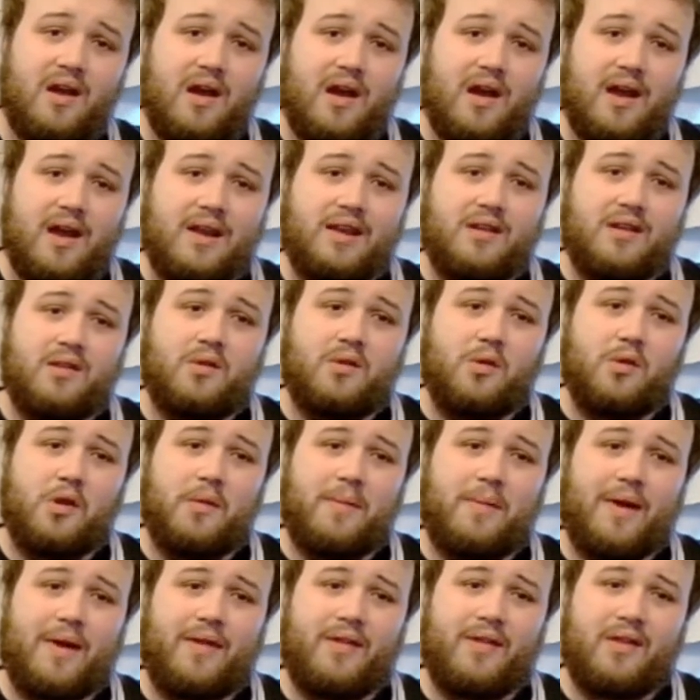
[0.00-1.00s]
And he's talking
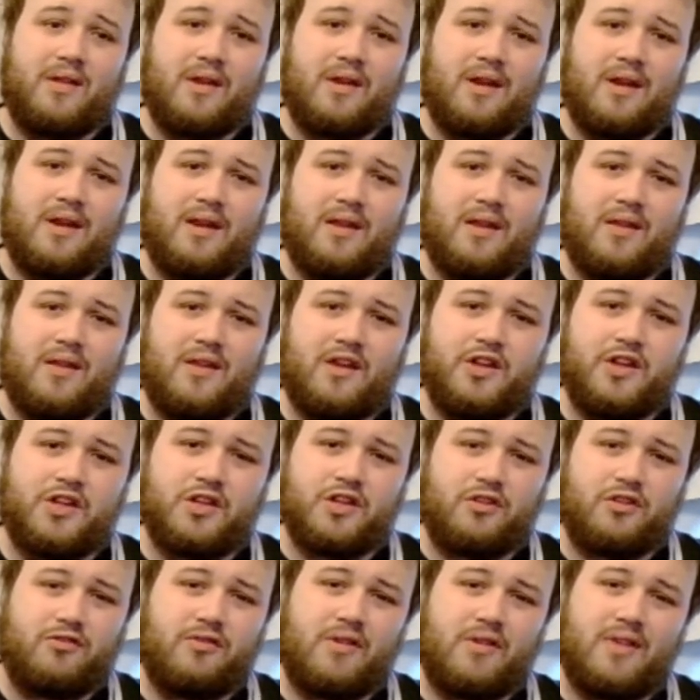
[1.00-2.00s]
about this, and the
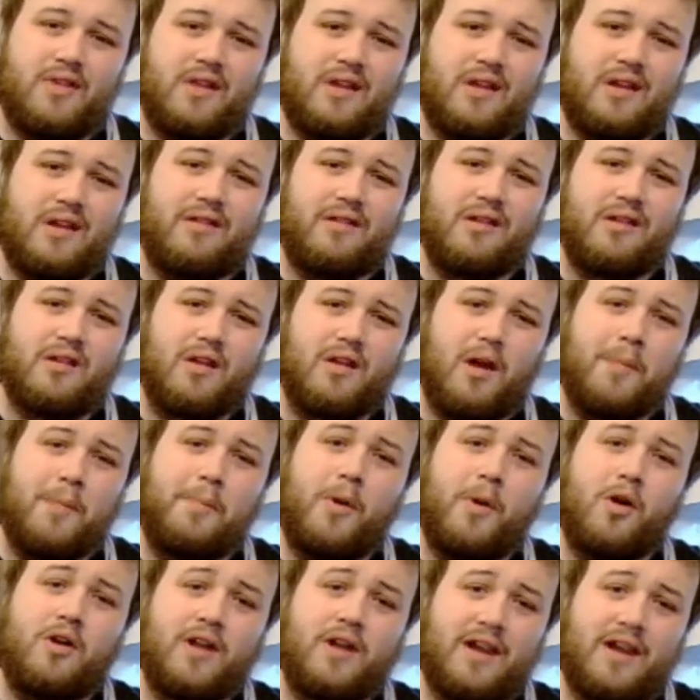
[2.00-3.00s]
genre in this area is
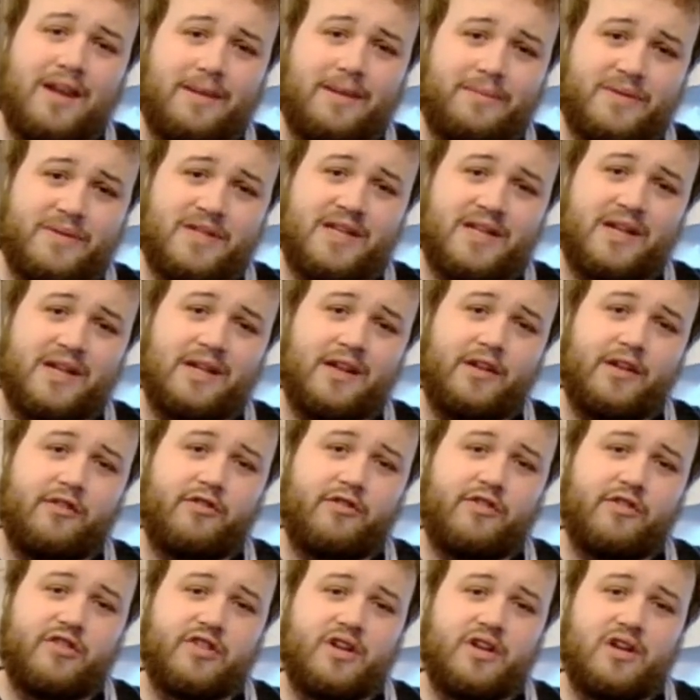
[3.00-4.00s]
apocalyptic
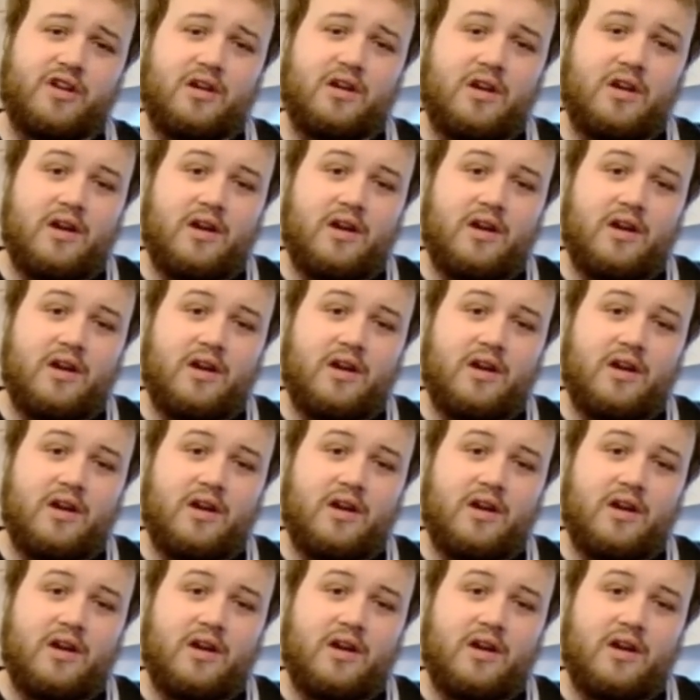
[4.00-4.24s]
literature.